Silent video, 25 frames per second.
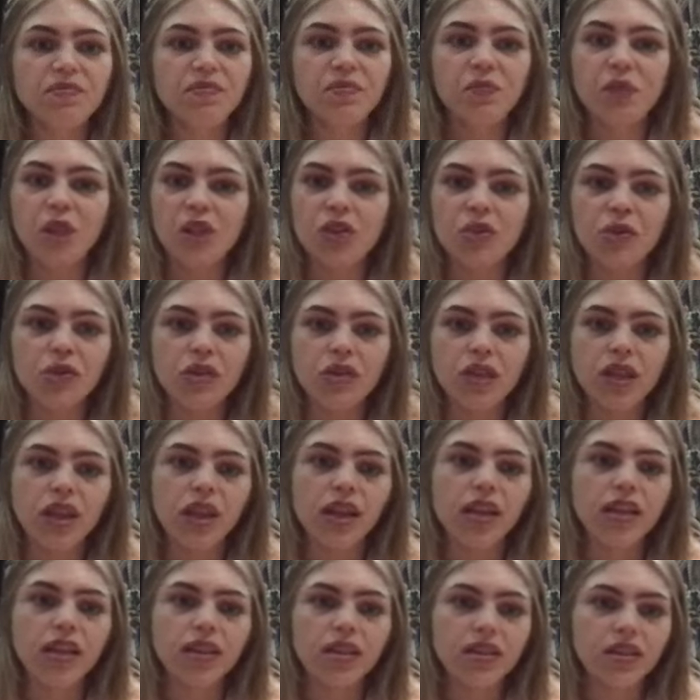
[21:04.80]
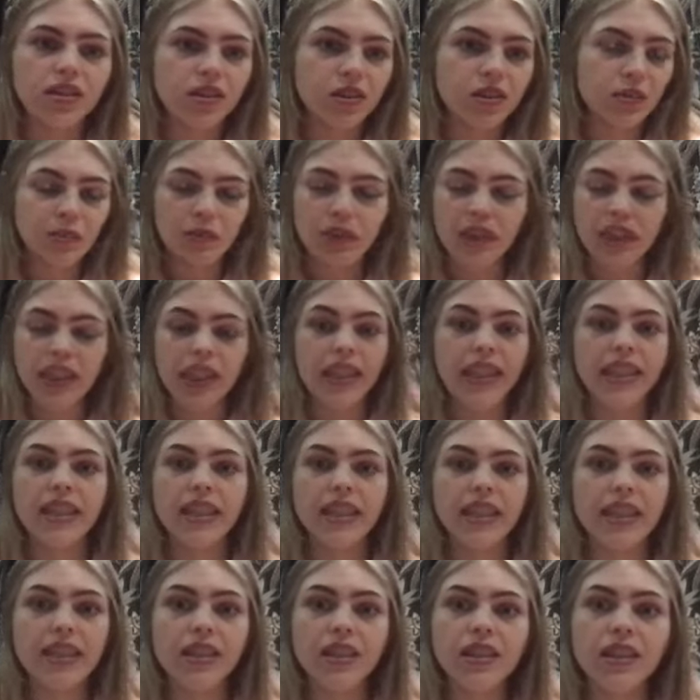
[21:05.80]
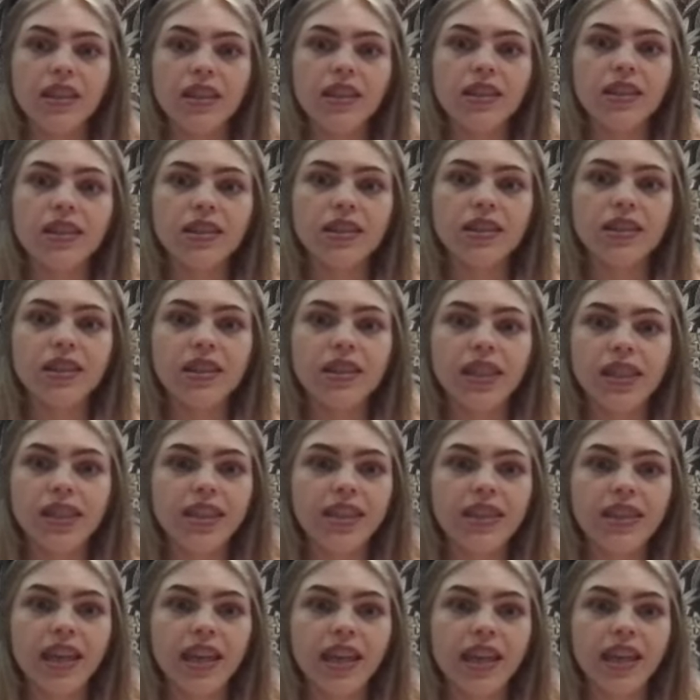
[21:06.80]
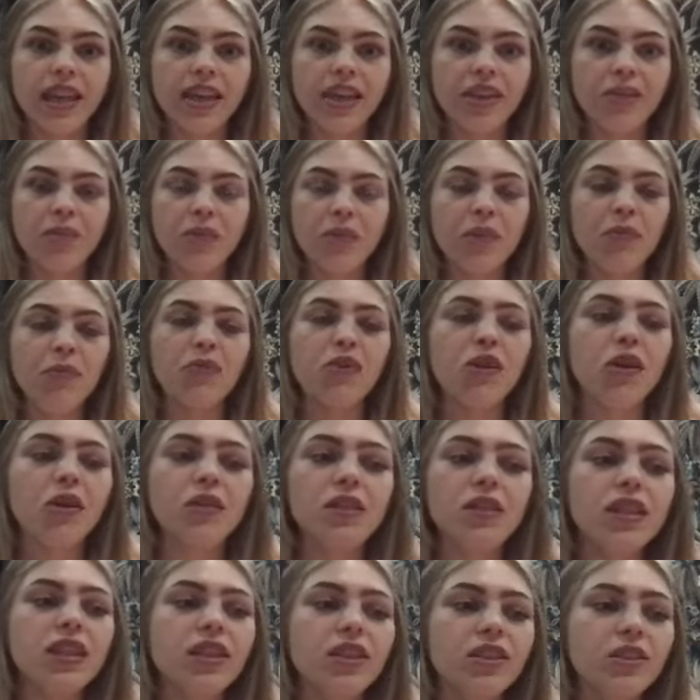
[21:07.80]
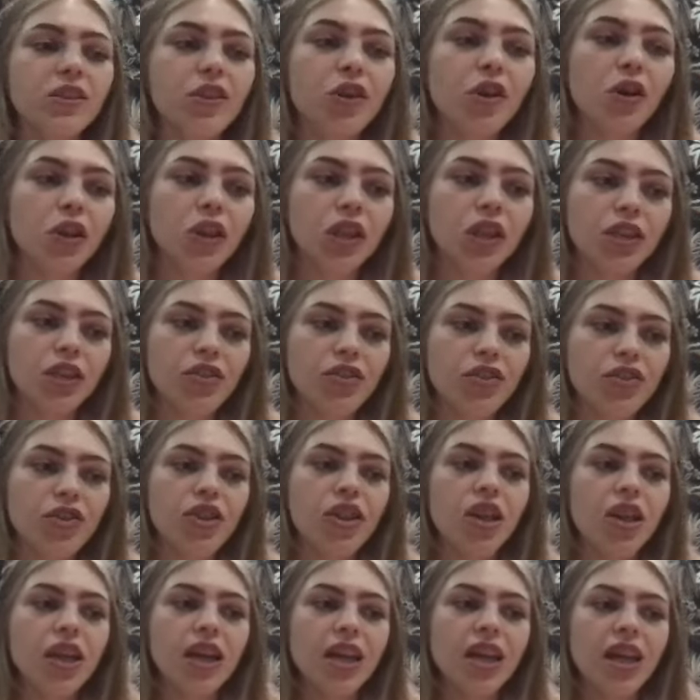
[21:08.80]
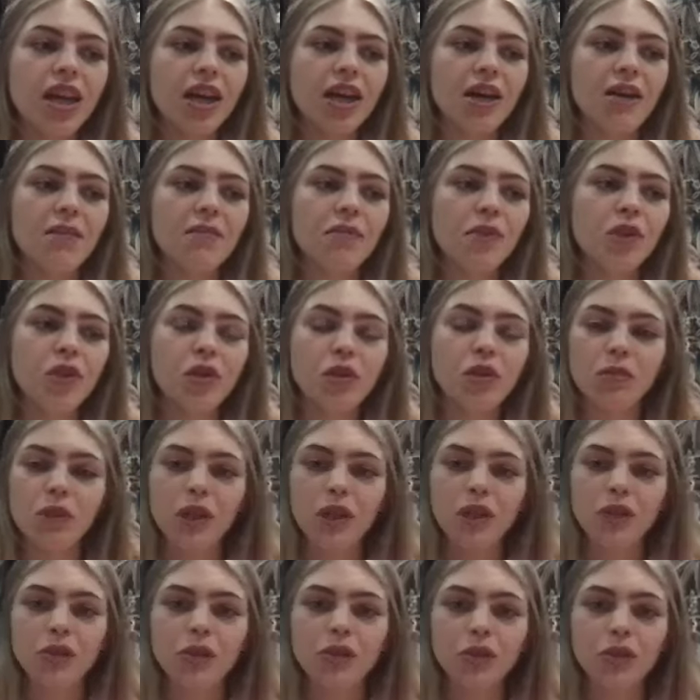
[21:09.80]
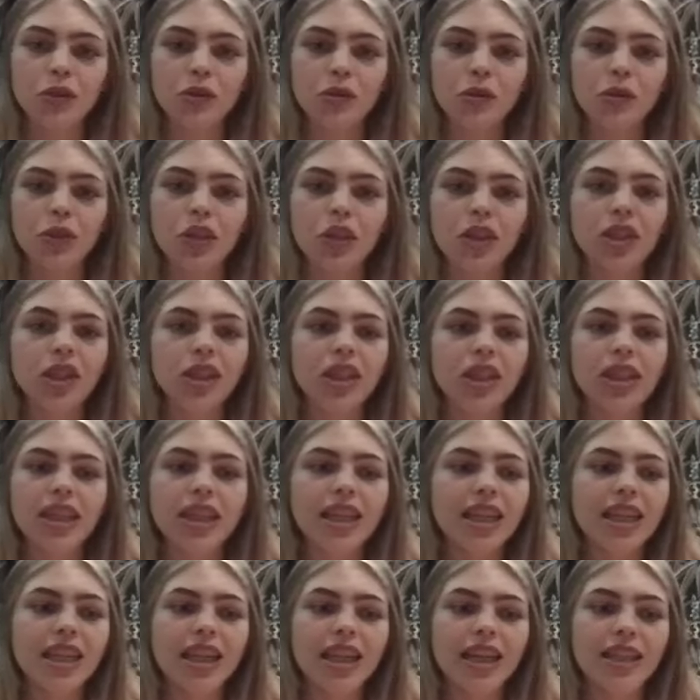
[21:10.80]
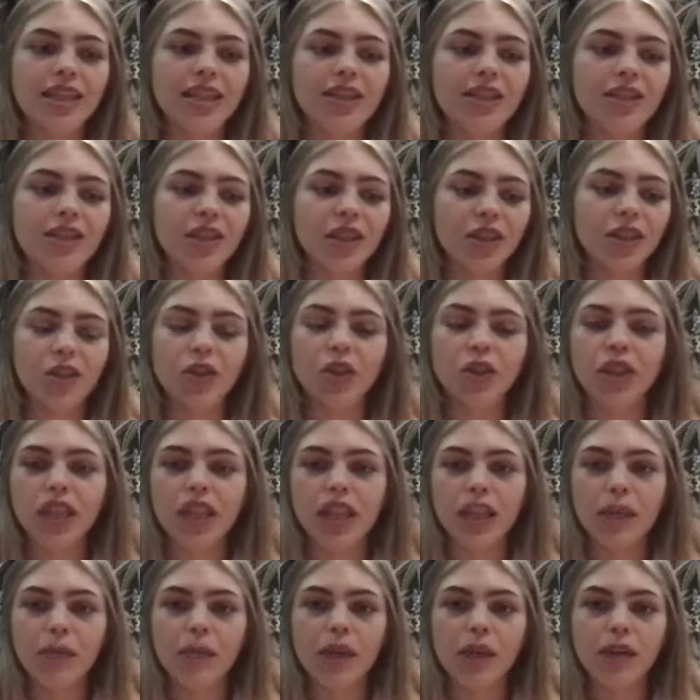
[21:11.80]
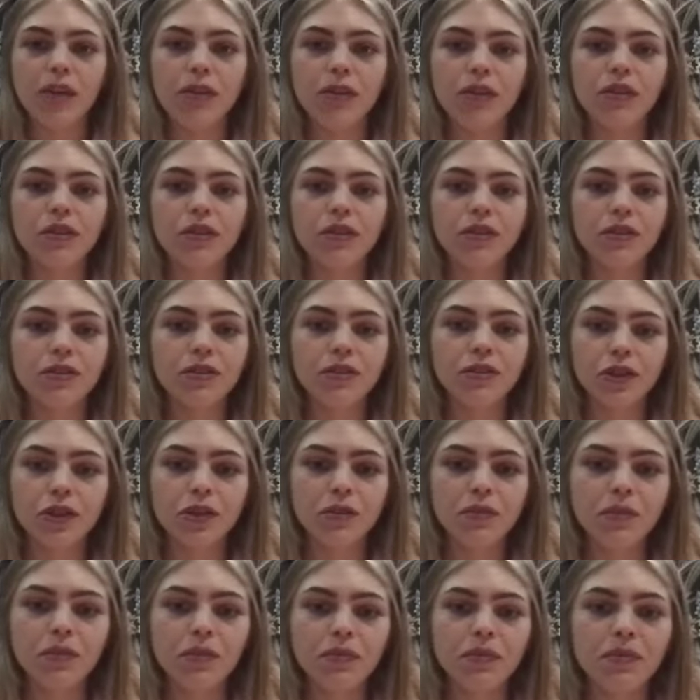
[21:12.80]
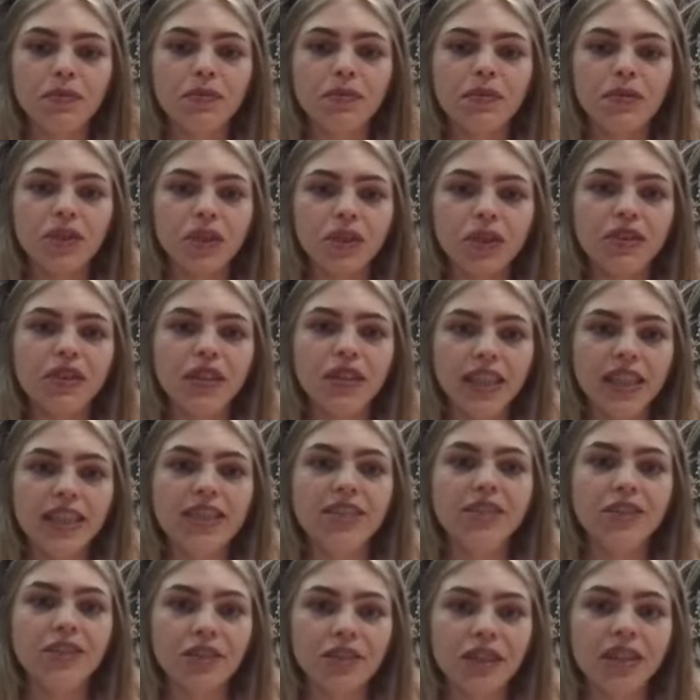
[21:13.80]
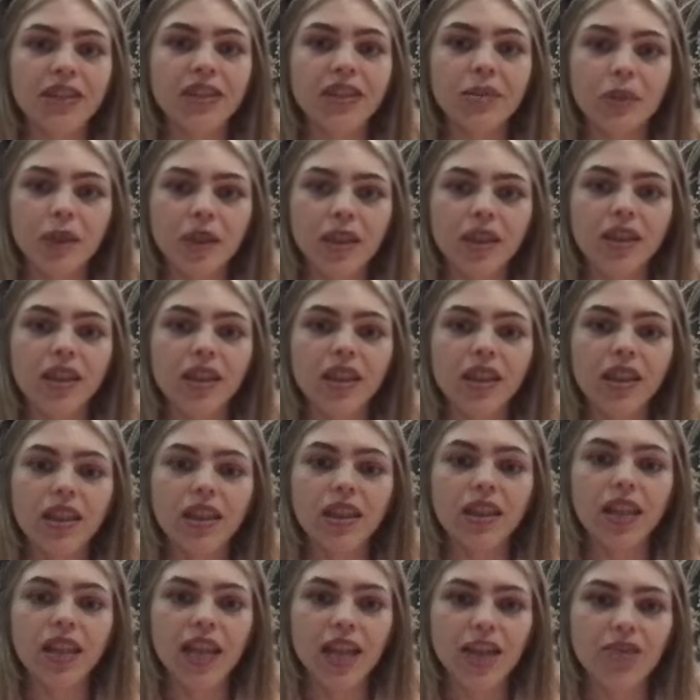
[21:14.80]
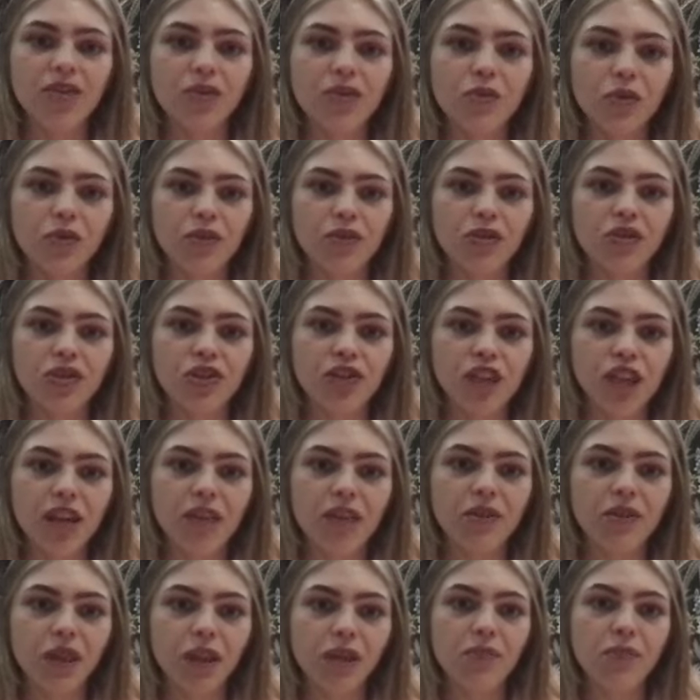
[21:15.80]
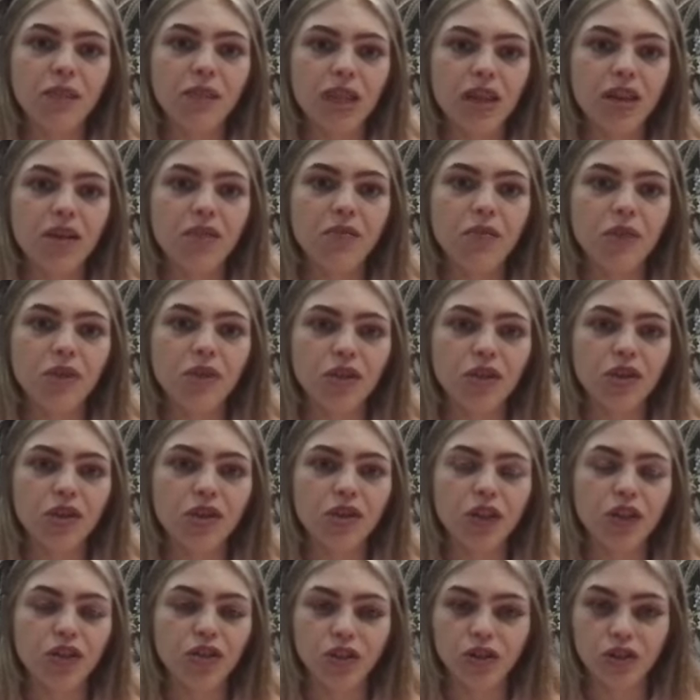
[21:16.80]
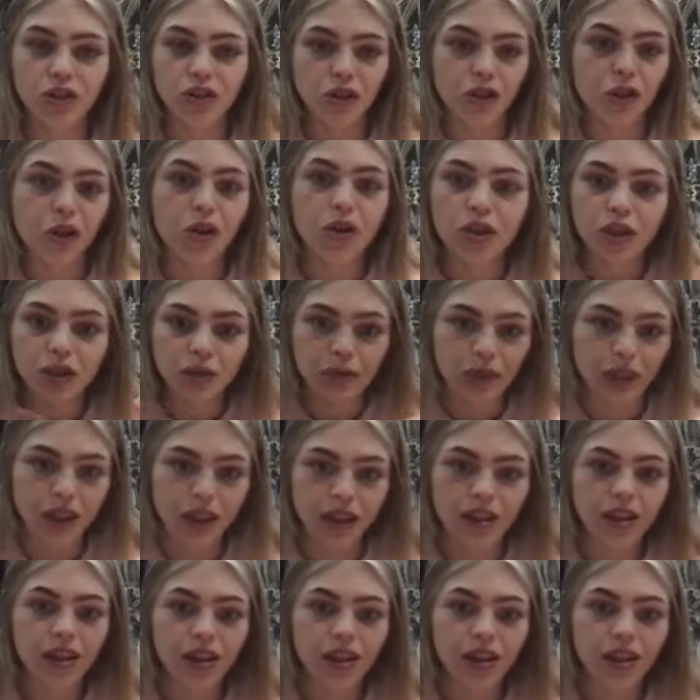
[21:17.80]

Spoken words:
which was like completely like insane. I remember I was in college doing my coursework, and I got an email from the theatre director being like, an agent wants to chat, like meet up with you. And I just lost my